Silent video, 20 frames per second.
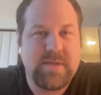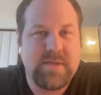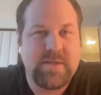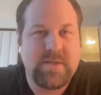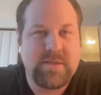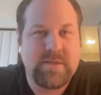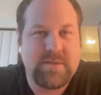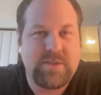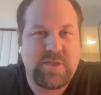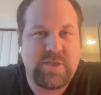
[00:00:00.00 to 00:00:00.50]

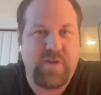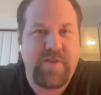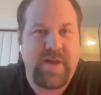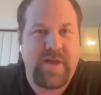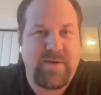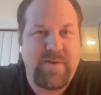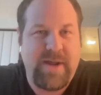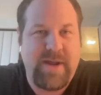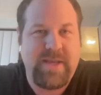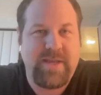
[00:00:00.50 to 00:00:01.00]
Yes. You know that
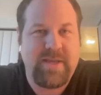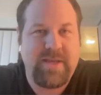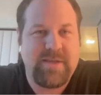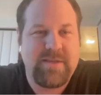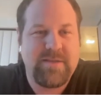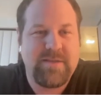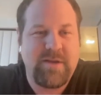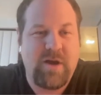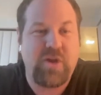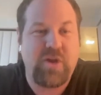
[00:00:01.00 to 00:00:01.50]
already?
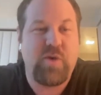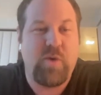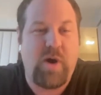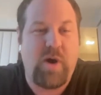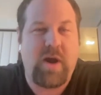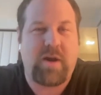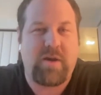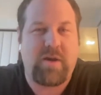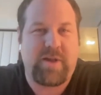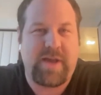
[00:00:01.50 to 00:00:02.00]
Oh, you
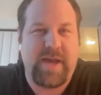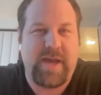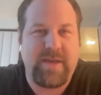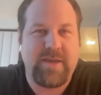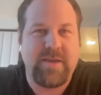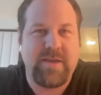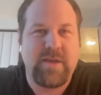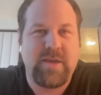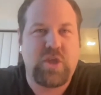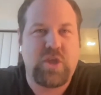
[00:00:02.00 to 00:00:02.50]
are.
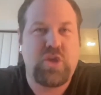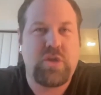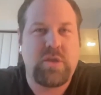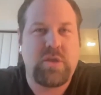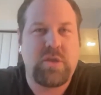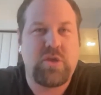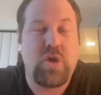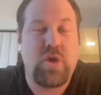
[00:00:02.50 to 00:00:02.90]
Yes. Okay. Yes.